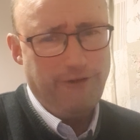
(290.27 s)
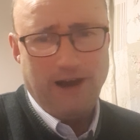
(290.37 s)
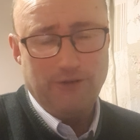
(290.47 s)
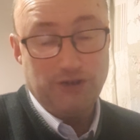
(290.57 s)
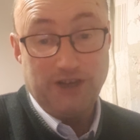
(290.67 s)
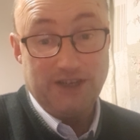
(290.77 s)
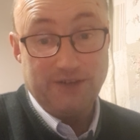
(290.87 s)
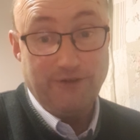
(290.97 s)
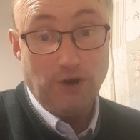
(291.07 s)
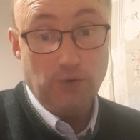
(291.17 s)
five, or six
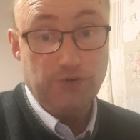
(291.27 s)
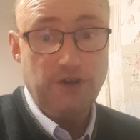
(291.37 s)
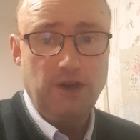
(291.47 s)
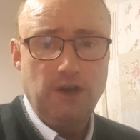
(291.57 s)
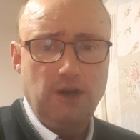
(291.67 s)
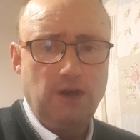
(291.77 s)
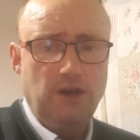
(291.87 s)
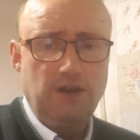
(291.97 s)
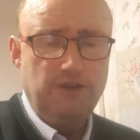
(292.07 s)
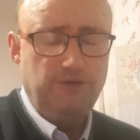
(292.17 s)
of those,
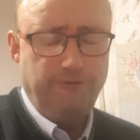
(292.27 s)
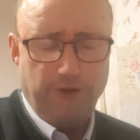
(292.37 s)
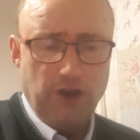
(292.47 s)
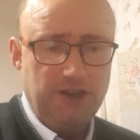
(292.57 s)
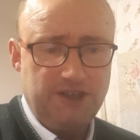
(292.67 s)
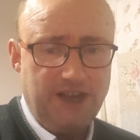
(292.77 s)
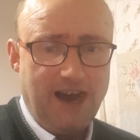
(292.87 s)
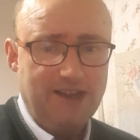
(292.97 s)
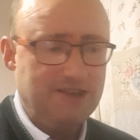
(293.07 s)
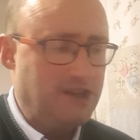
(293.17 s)
full of
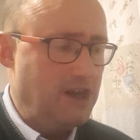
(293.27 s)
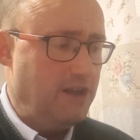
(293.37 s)
stats.